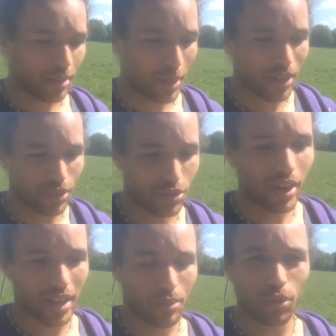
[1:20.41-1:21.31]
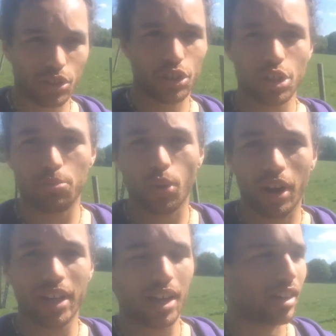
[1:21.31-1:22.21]
I mean, it was great. It wasn't too
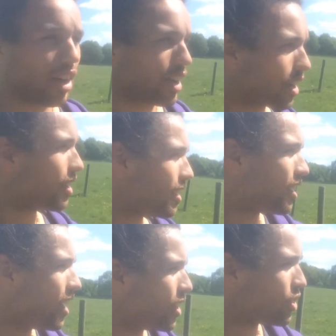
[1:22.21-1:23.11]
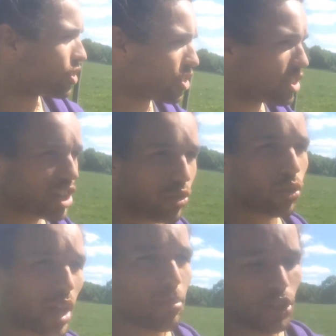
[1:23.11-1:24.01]
bright, and like just the
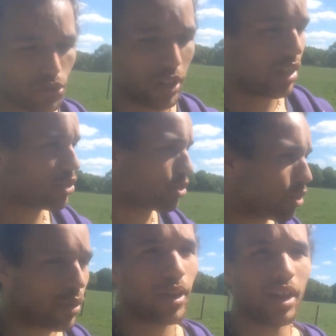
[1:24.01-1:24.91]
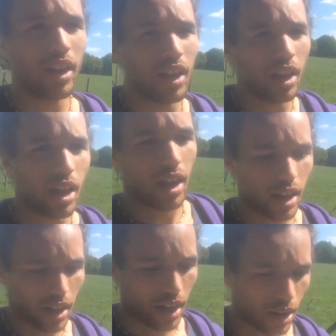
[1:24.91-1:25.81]
general imagery and stuff
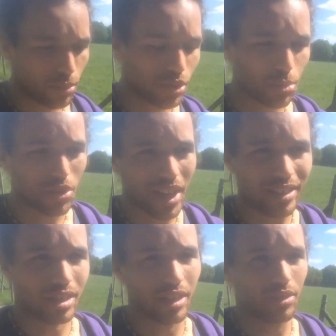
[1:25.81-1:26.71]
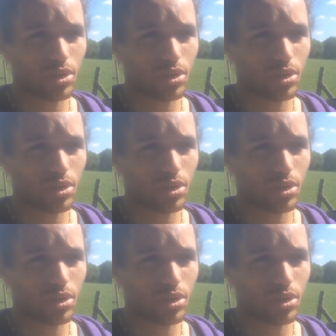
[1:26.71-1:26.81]
was excellent.